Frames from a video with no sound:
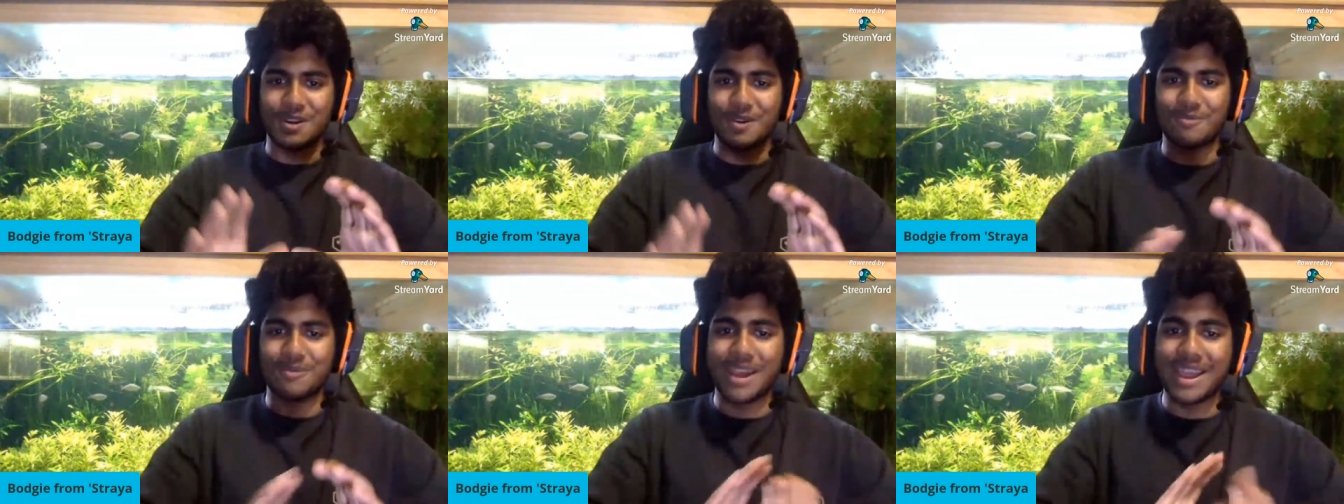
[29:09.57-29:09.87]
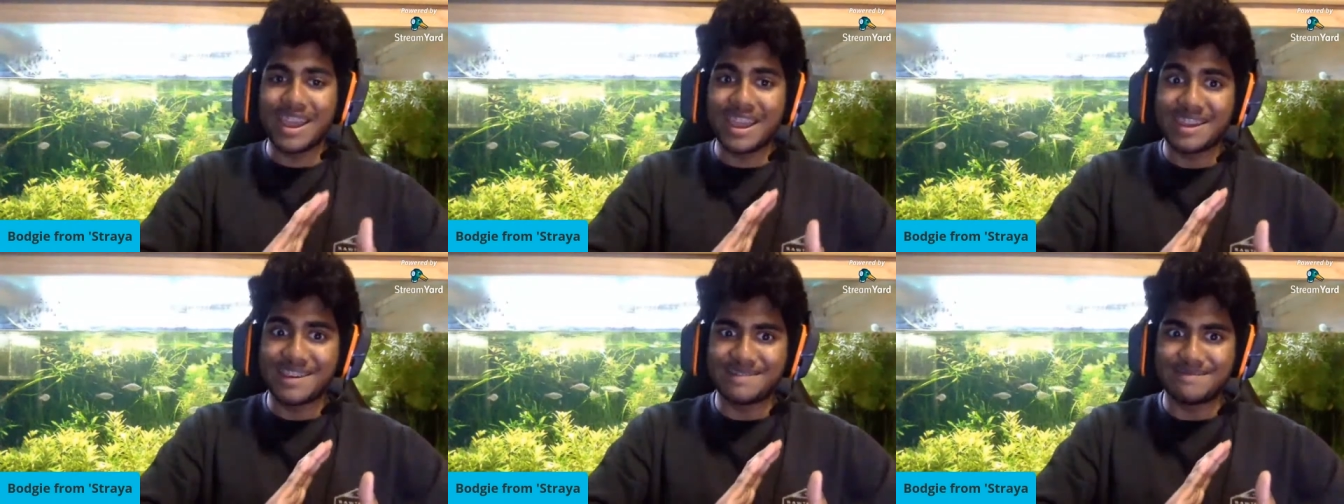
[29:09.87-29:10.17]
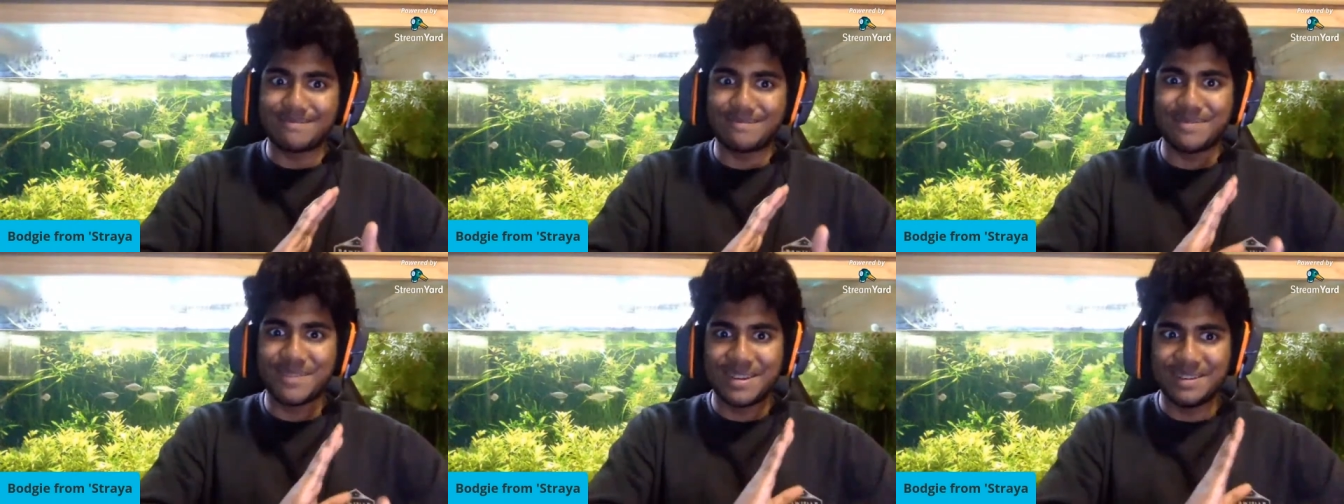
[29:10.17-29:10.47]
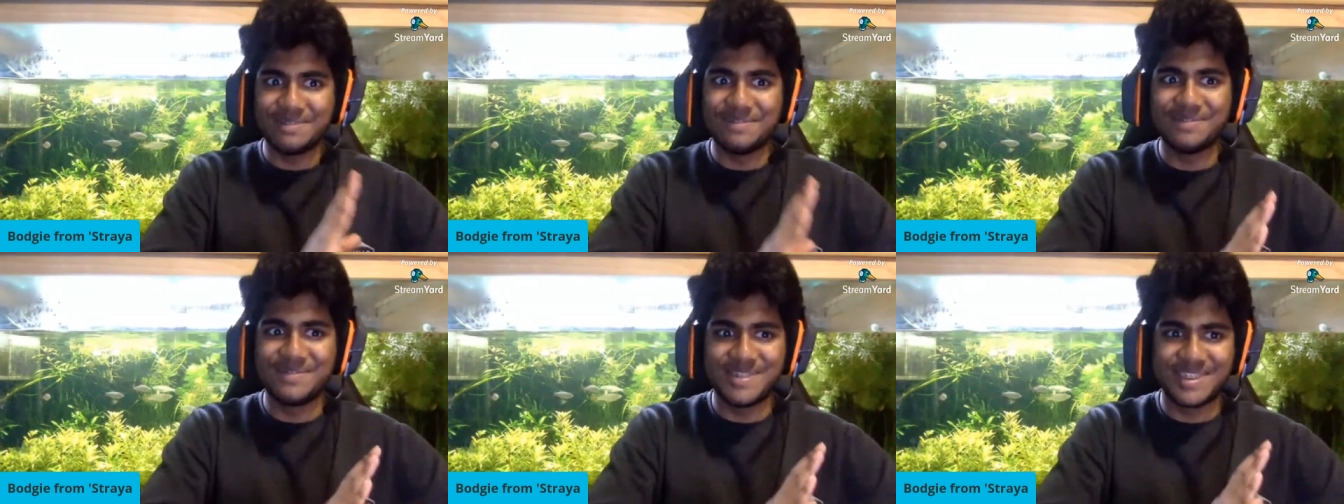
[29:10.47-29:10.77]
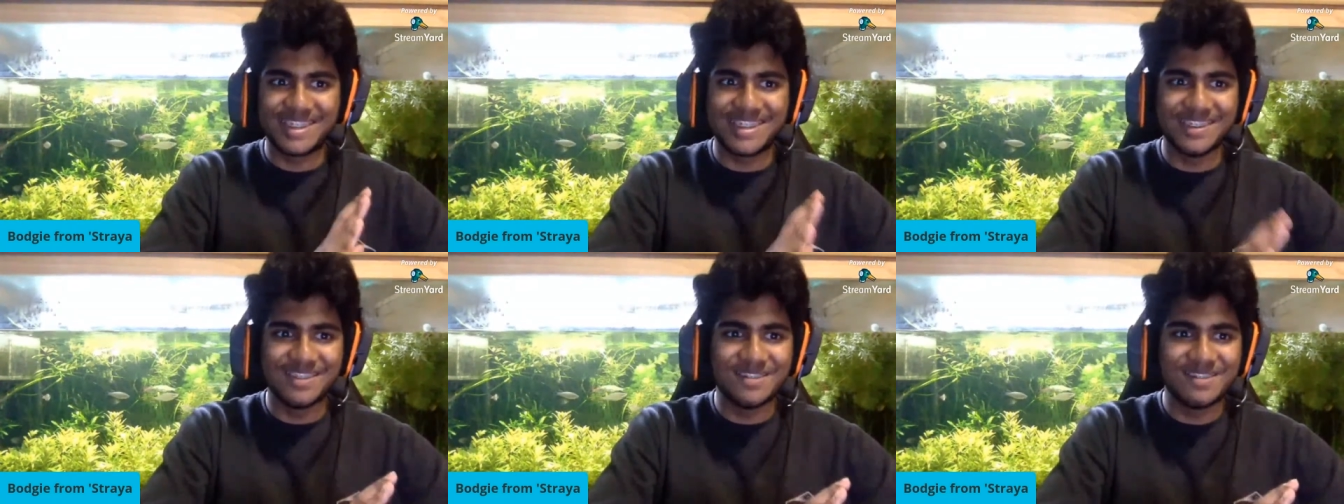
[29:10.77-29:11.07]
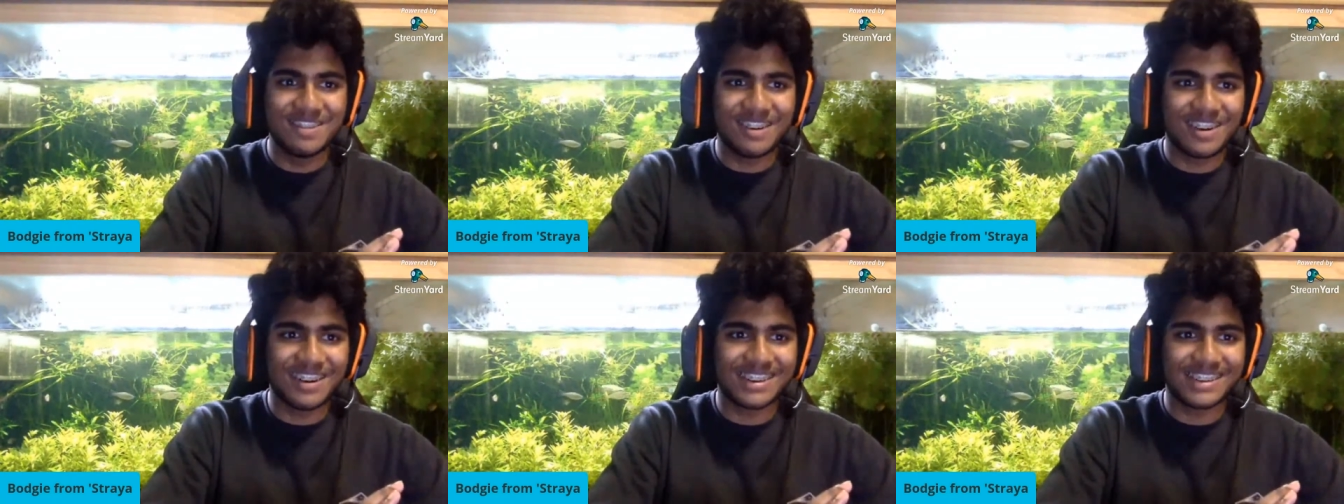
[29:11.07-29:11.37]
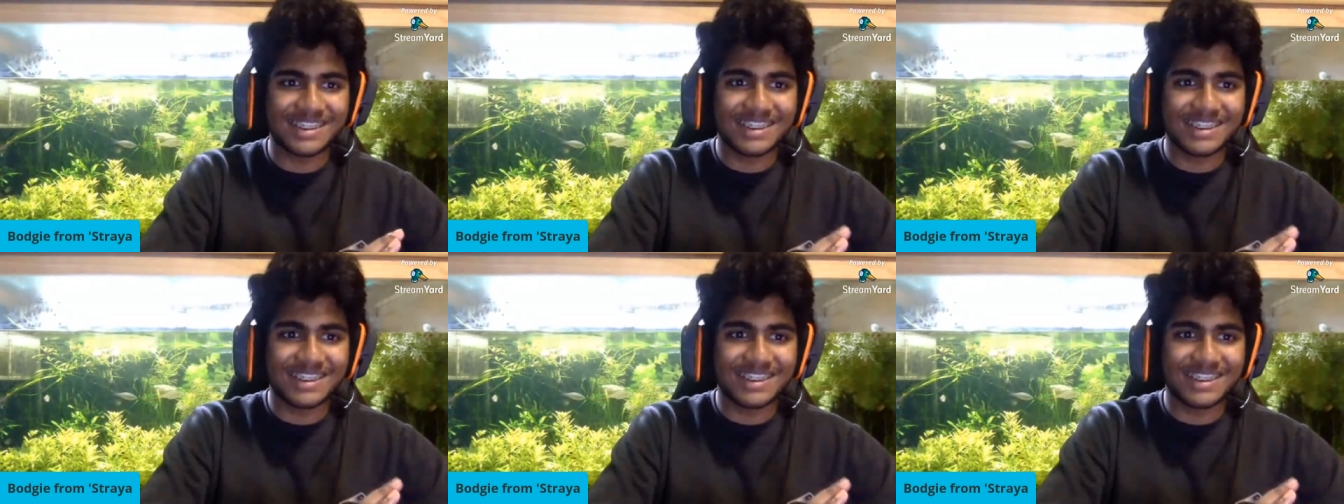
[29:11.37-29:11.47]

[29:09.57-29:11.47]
We're, we've still got